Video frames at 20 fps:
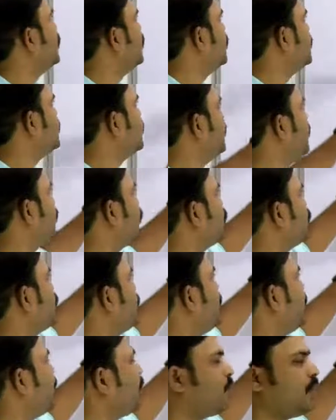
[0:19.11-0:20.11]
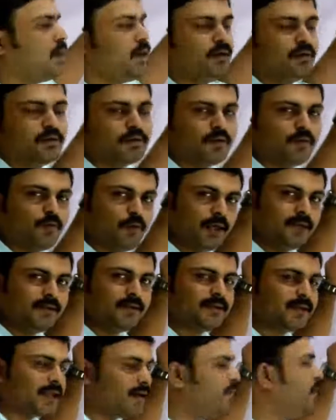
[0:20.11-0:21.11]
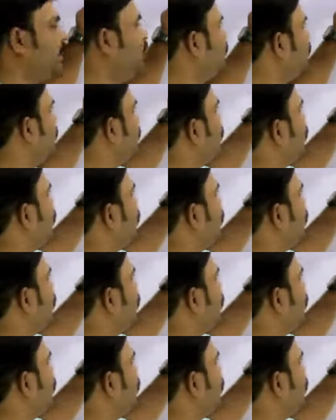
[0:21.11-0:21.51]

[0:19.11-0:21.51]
See the question number 117.